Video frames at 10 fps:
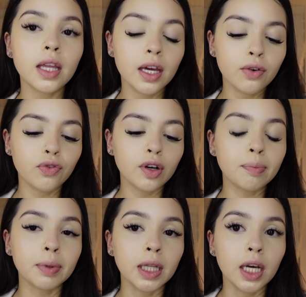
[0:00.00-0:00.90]
then for
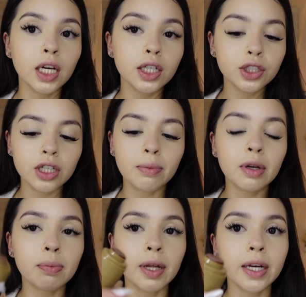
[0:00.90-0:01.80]
blush, I've been
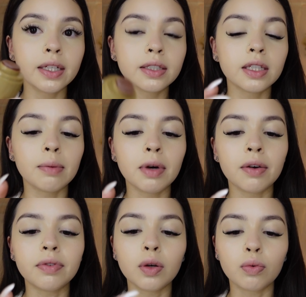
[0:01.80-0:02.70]
applying some
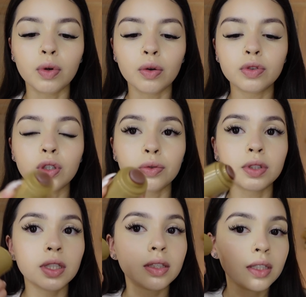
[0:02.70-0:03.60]
of the Road
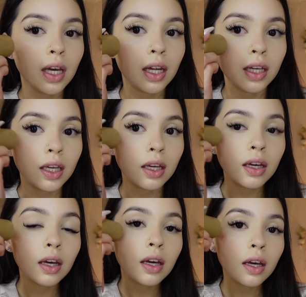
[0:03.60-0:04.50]
Toasted Teddy
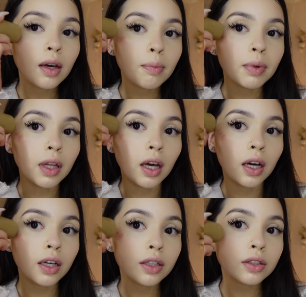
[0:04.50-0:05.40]

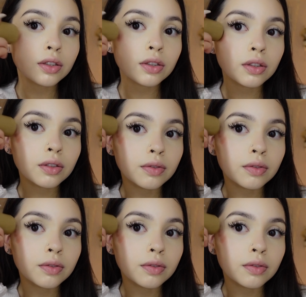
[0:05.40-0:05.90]
blush.